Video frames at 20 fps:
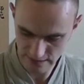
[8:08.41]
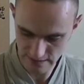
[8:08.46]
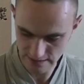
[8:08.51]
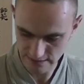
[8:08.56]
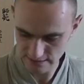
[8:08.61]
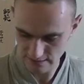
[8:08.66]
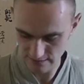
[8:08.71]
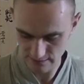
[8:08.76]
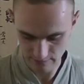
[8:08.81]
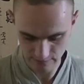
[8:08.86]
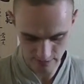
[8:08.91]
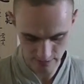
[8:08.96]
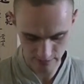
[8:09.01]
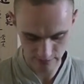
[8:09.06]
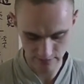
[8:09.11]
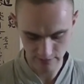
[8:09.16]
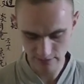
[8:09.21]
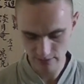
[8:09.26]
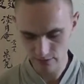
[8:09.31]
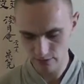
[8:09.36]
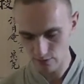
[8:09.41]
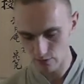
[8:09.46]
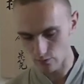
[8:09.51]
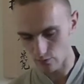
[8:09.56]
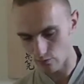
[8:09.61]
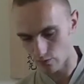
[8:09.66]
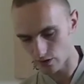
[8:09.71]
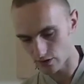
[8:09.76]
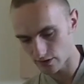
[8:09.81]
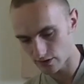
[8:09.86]
that's about
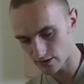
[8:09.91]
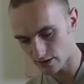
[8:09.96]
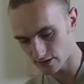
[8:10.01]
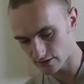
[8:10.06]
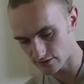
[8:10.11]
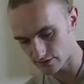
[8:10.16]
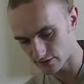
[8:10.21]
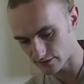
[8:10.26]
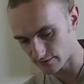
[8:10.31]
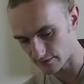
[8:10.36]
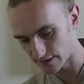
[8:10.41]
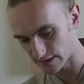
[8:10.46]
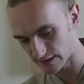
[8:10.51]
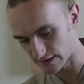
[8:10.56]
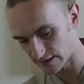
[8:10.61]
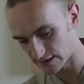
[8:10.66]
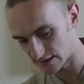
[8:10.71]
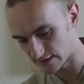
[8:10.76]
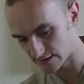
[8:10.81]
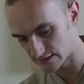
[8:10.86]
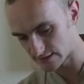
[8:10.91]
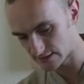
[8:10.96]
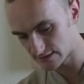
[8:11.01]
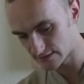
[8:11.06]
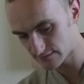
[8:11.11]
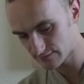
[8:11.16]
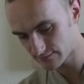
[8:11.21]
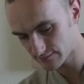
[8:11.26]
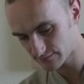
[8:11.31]
100 milliliters.